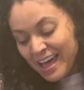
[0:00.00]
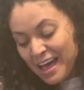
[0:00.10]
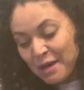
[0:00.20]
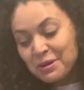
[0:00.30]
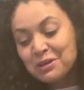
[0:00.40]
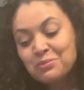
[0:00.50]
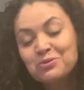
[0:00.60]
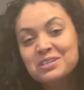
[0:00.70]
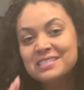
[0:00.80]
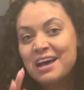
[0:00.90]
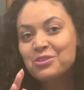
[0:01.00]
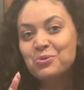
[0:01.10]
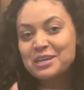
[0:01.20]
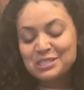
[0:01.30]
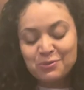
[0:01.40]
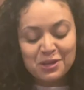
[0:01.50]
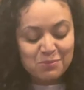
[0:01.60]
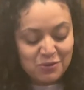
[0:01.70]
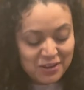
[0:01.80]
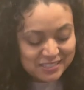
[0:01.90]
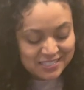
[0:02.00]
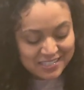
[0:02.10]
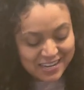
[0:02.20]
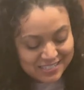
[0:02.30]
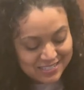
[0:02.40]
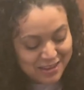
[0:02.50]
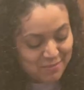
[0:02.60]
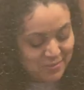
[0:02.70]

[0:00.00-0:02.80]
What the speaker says: I'm gonna move this out the way so we can move on to the next step.